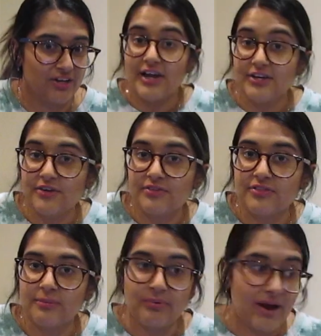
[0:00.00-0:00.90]
I know that
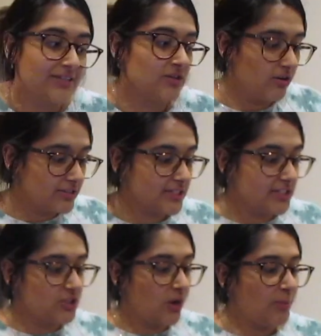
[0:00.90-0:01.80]
the brand Iski
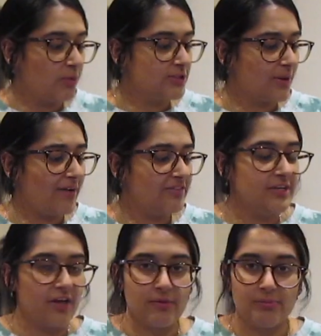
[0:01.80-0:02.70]
Stop also have
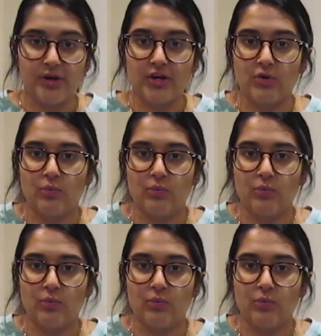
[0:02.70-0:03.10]
another book